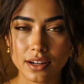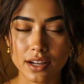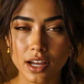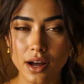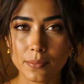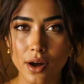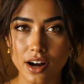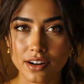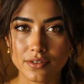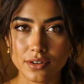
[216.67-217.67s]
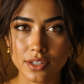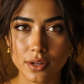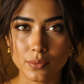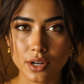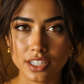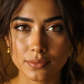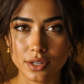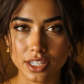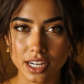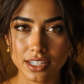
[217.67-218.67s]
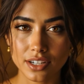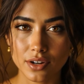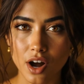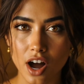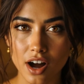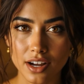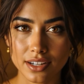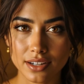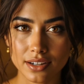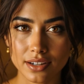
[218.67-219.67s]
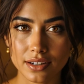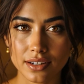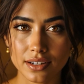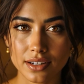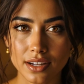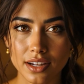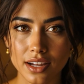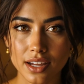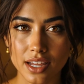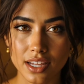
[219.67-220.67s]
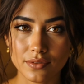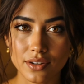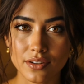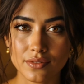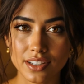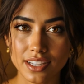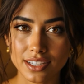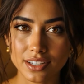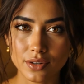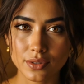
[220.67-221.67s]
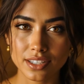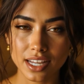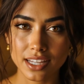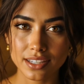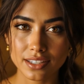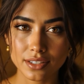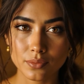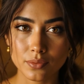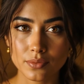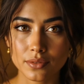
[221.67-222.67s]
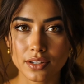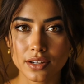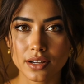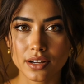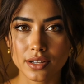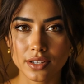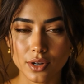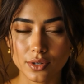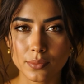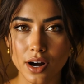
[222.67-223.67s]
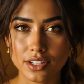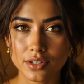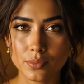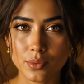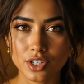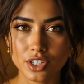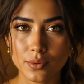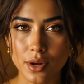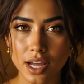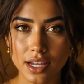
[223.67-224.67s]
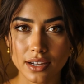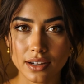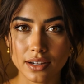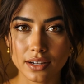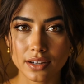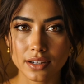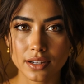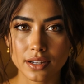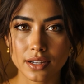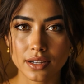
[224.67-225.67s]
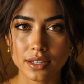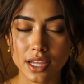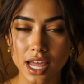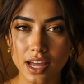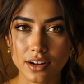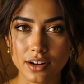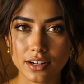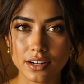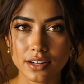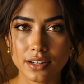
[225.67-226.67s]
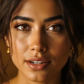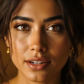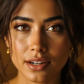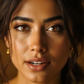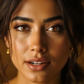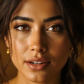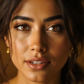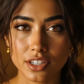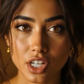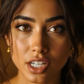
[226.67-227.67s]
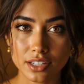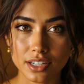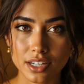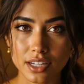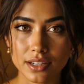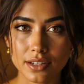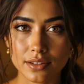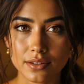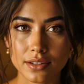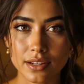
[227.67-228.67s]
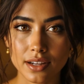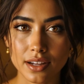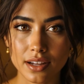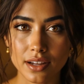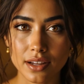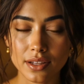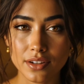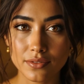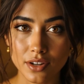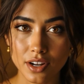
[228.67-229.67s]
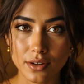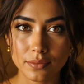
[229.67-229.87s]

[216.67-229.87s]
a part of you that once protected your heart, even if it did so in silence. Those parts you pushed away, the anger, the jealousy, the fear.